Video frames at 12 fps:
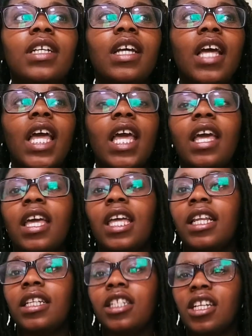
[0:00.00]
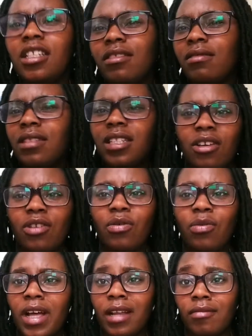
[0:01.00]
and just tell you
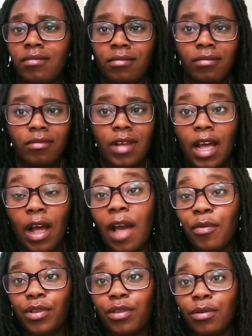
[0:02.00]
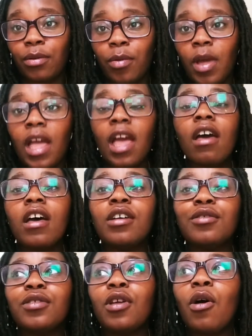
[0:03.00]
what I went through.
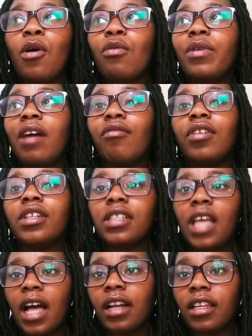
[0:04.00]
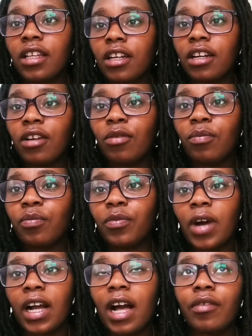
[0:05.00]
So when I first got here, when
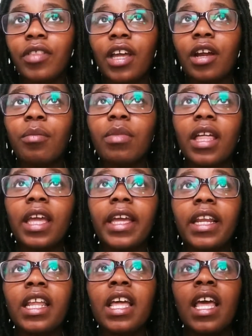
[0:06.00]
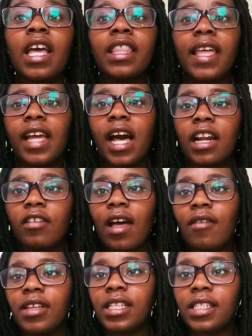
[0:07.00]
I got off the airplane, they kind of
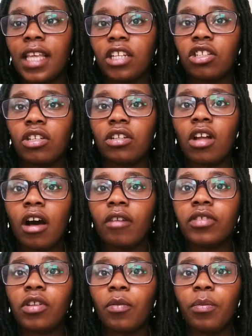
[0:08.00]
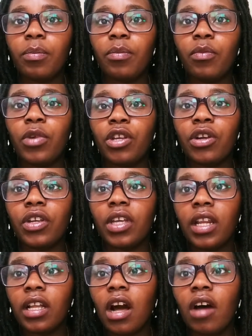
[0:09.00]
have it sectioned off. So when you're
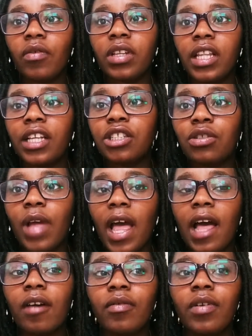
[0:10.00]
getting off, unless you have